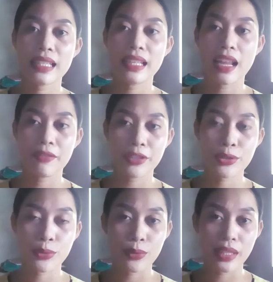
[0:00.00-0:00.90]
in every
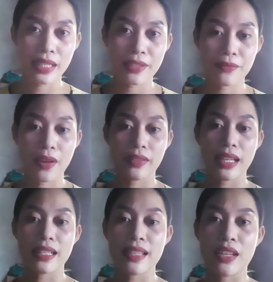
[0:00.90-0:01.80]
school is
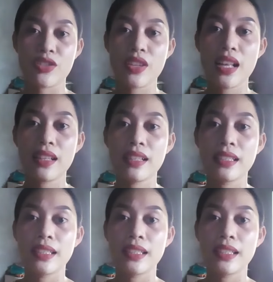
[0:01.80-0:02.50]
very essential.